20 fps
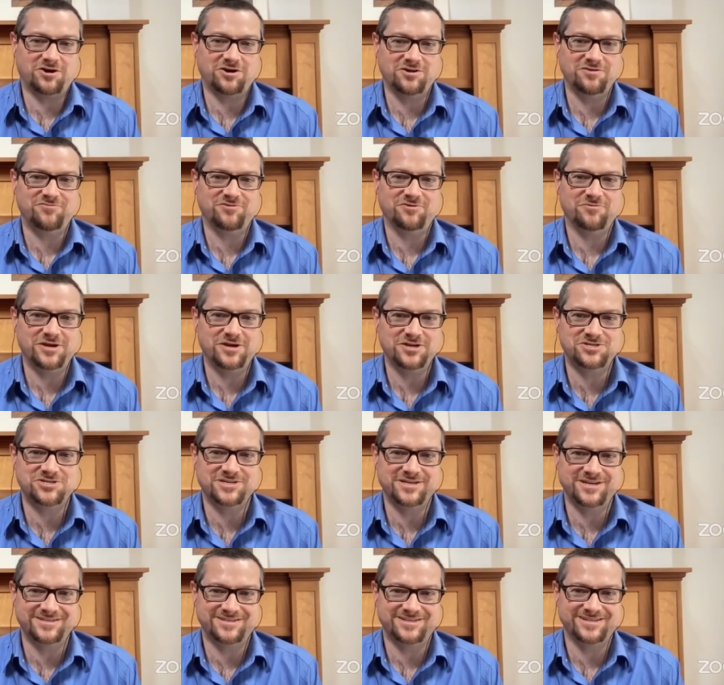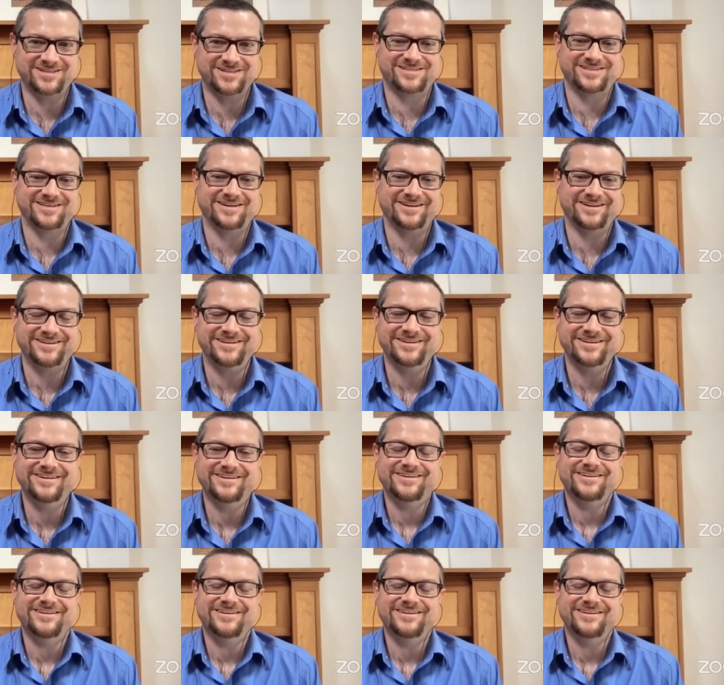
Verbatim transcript: card information into the site,